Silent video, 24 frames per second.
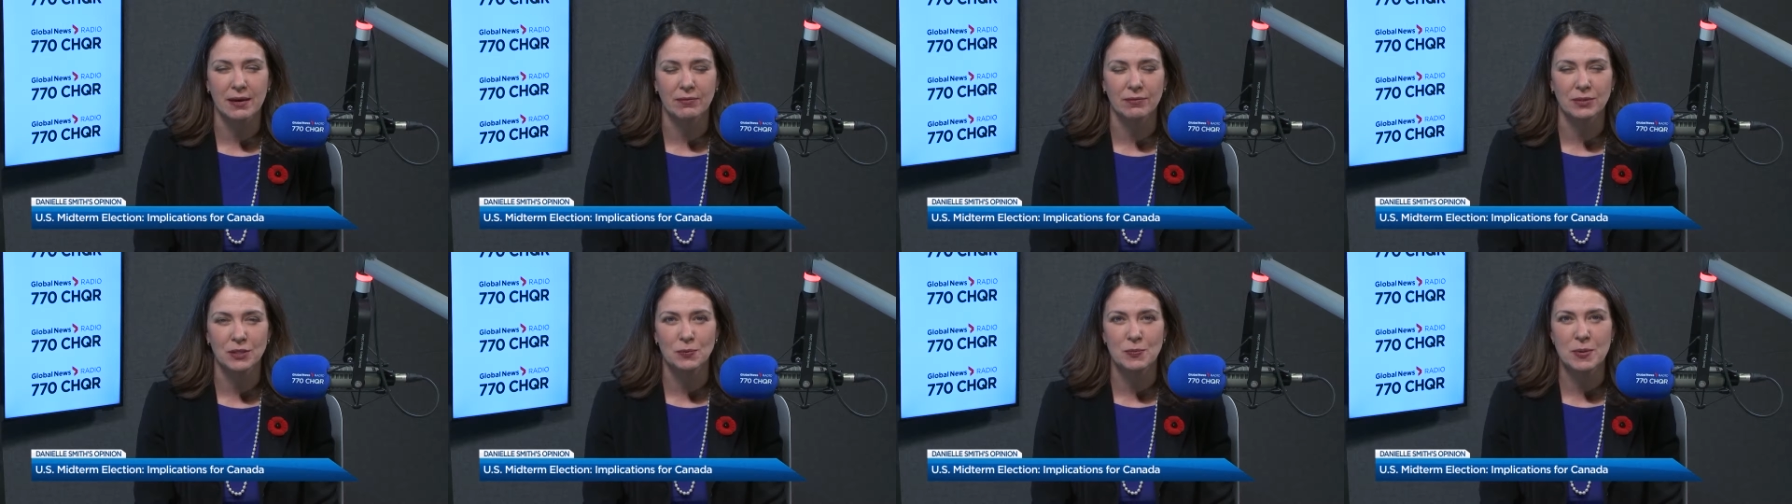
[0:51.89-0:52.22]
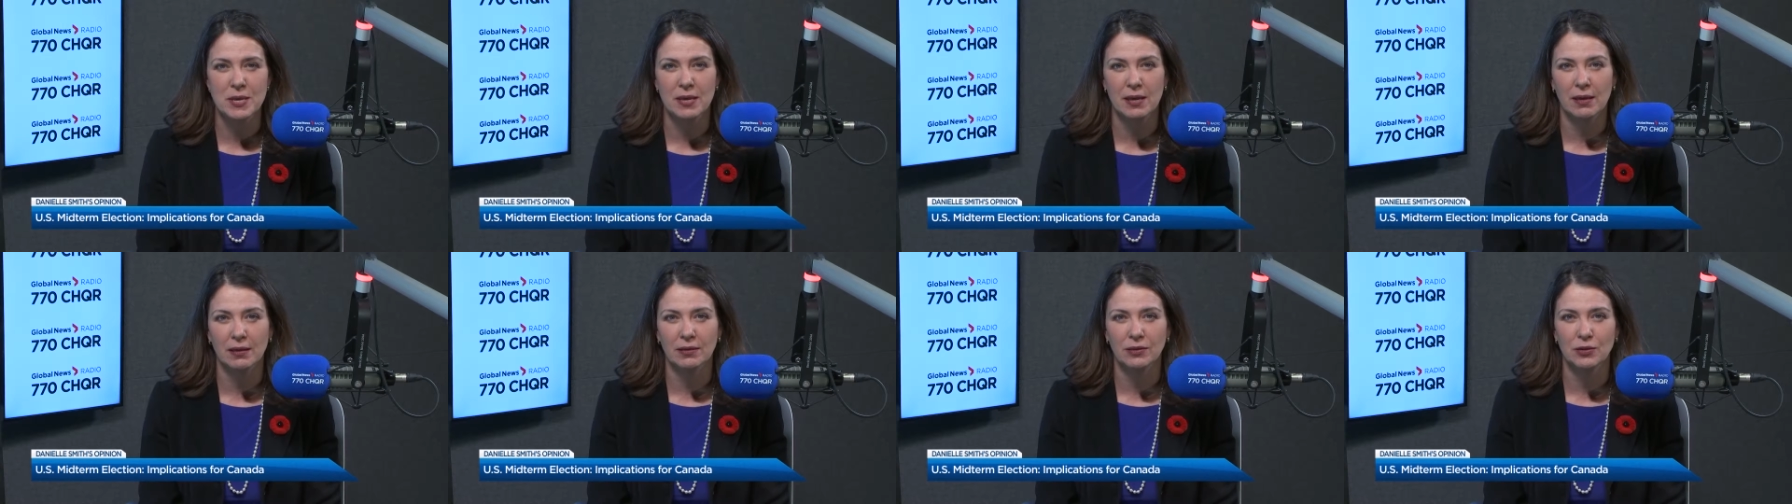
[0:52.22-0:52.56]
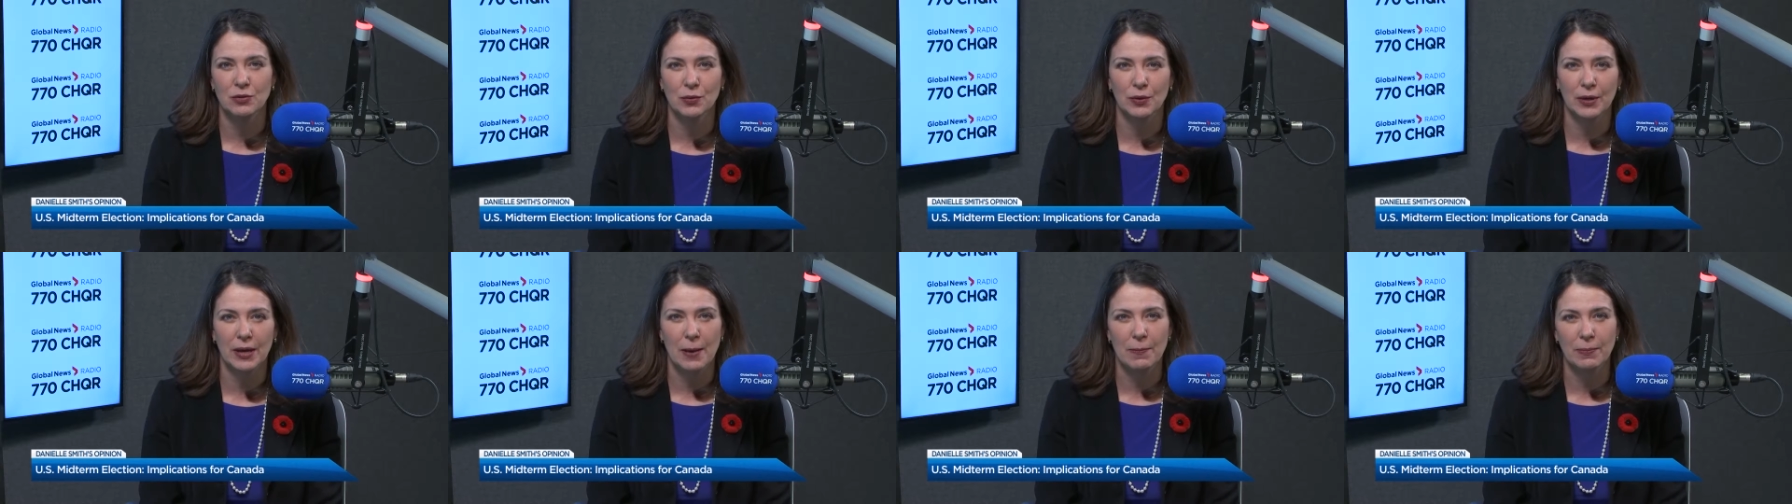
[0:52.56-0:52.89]
I was speaking
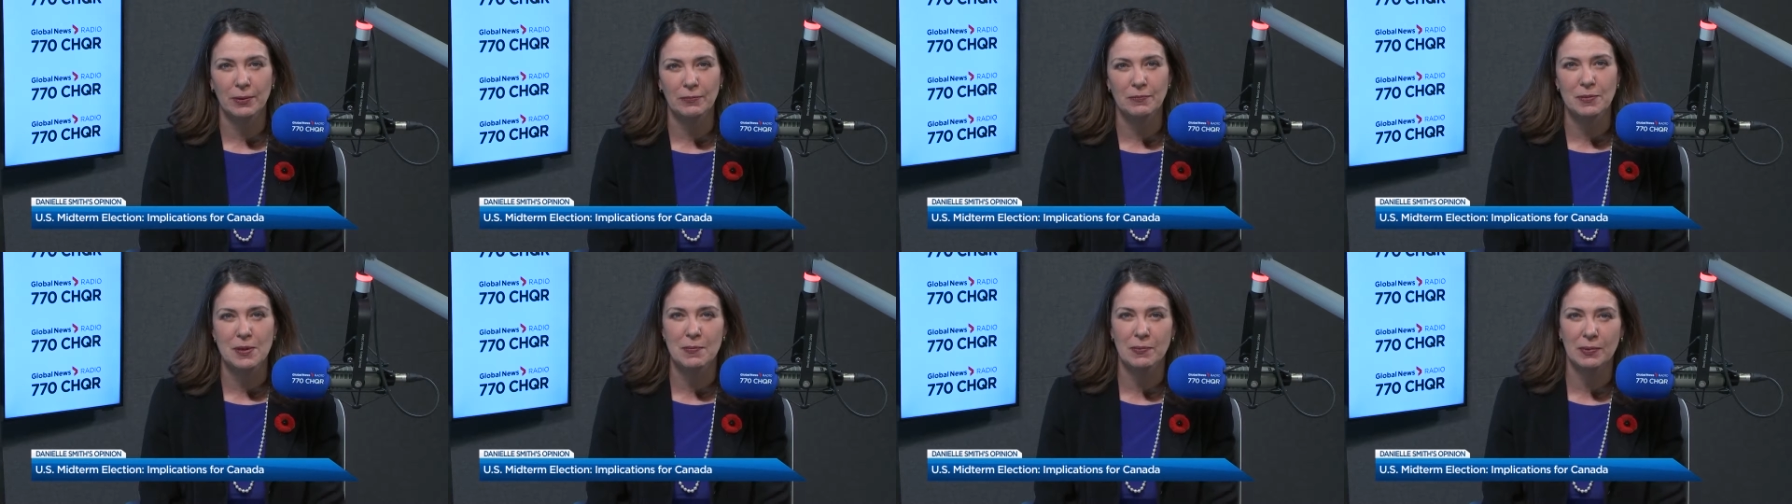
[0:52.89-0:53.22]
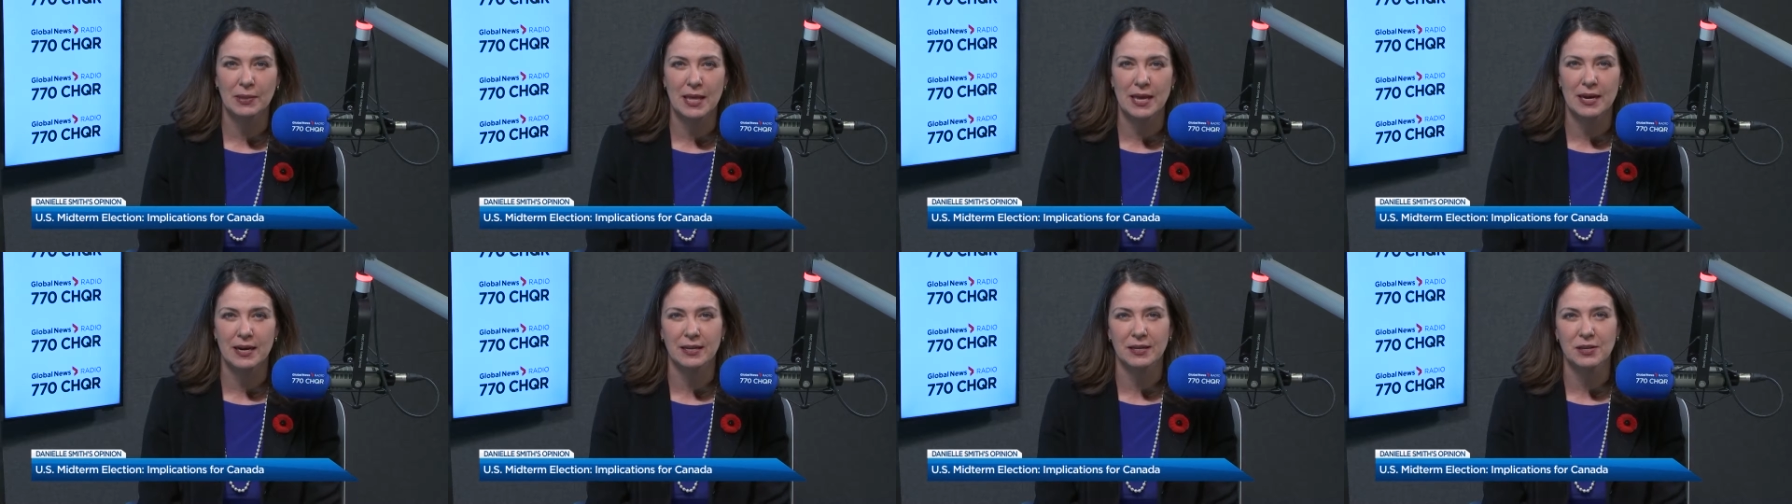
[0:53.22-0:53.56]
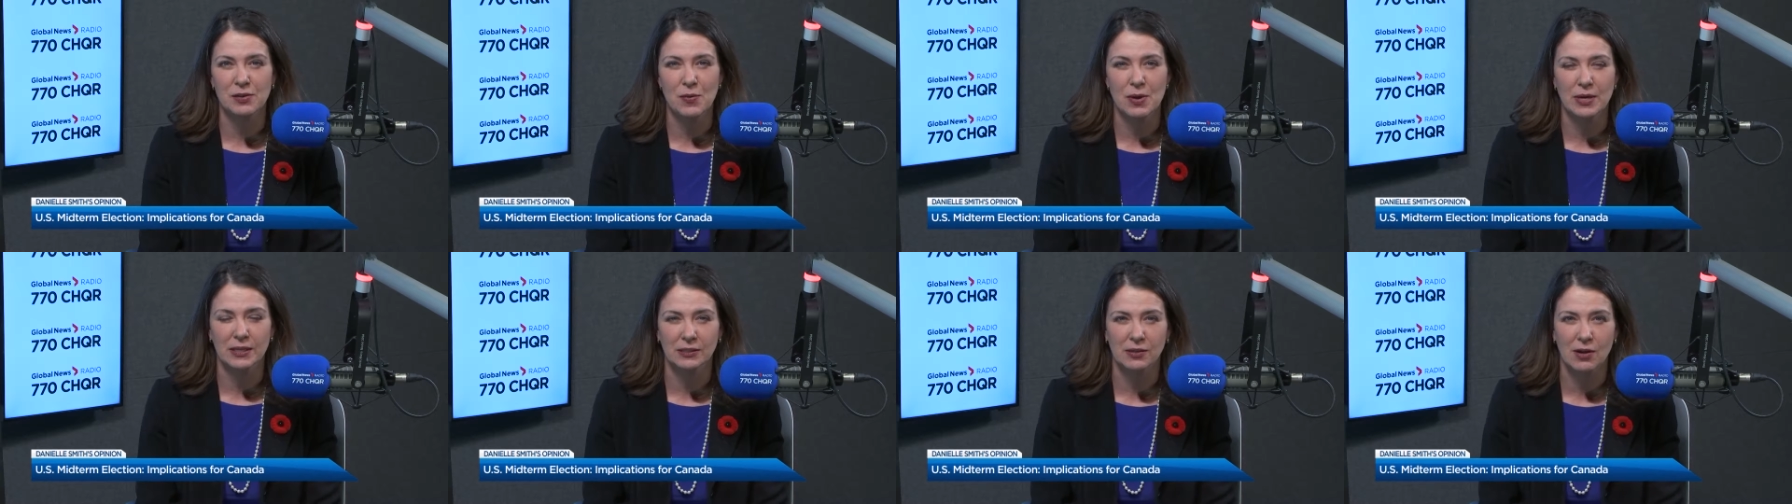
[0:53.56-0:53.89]
to a couple of people at a
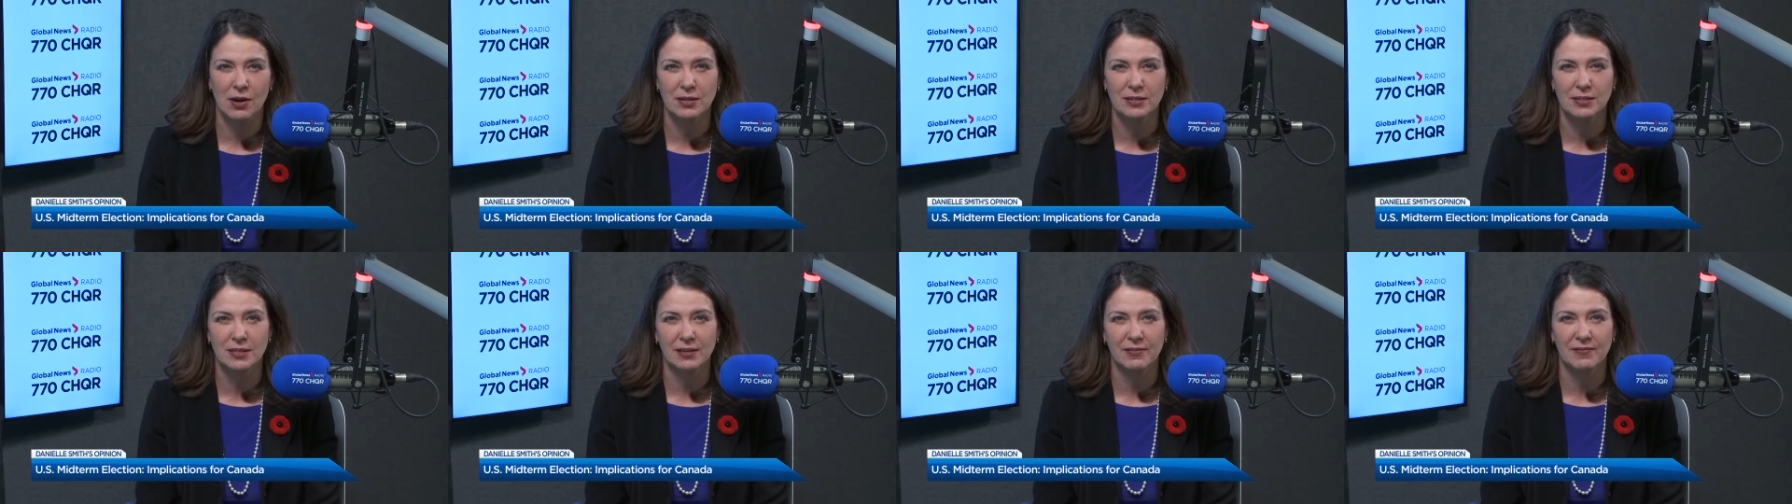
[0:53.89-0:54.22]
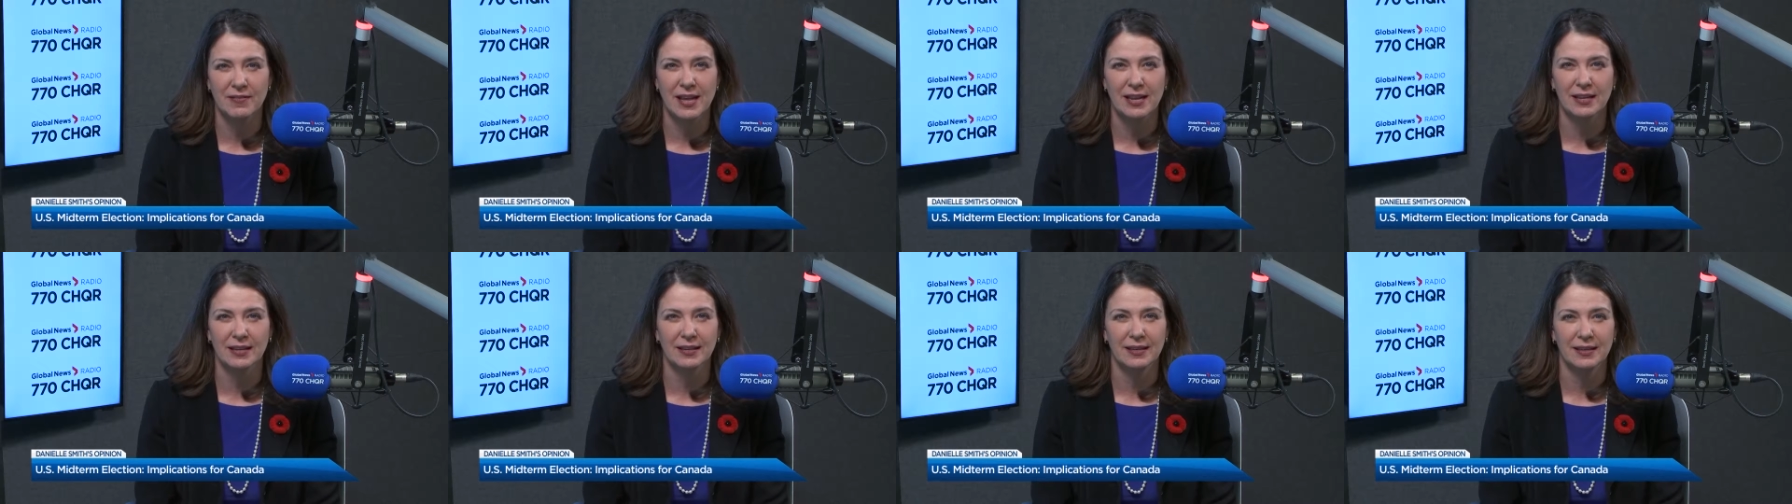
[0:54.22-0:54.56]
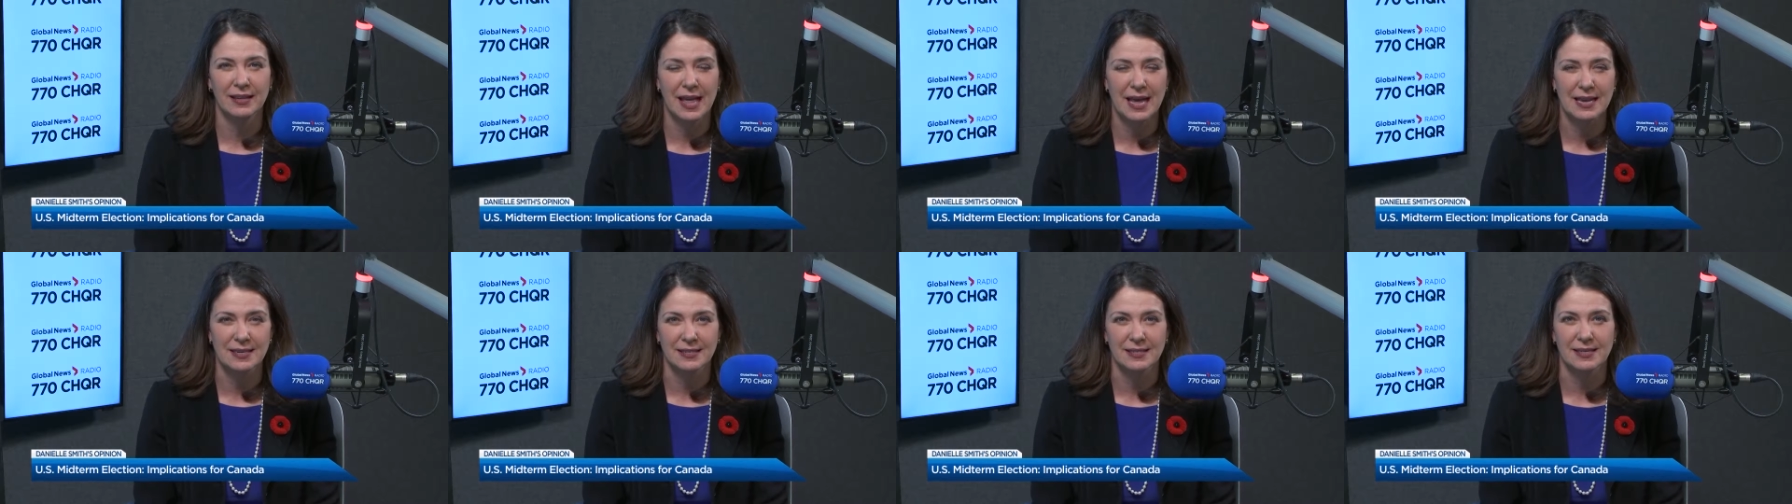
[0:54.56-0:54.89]
U.S. consulate
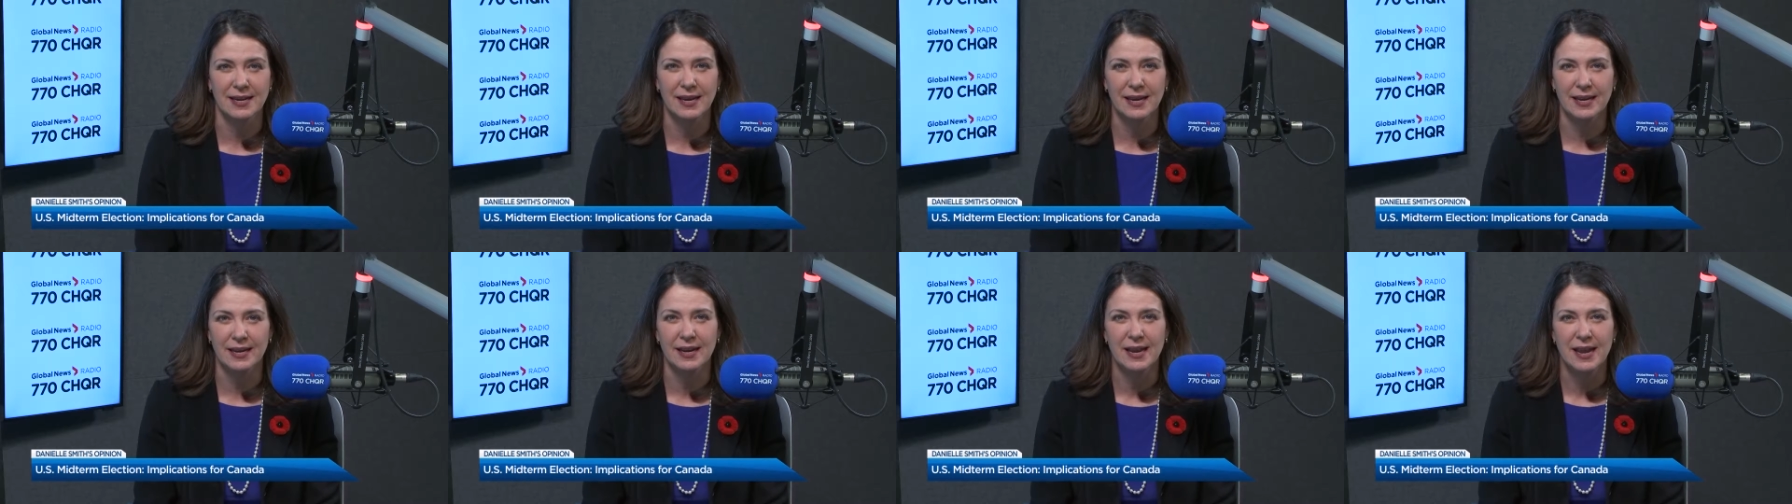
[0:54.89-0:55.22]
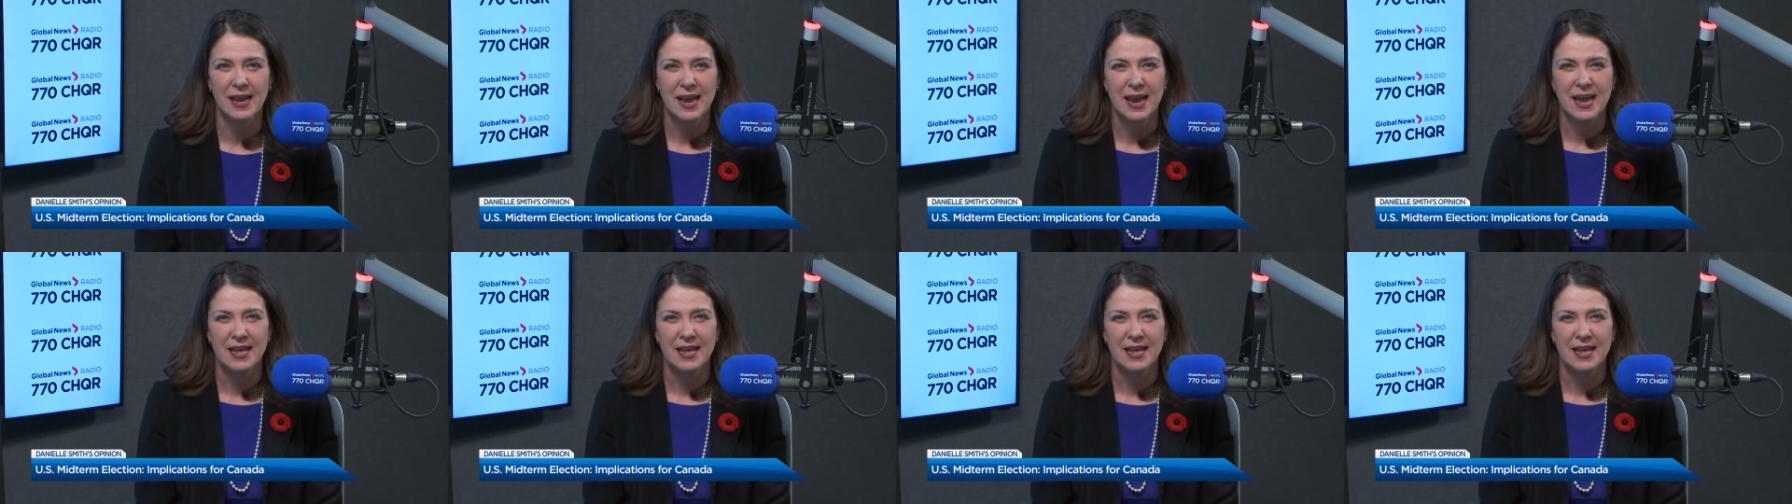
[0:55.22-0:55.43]
last night.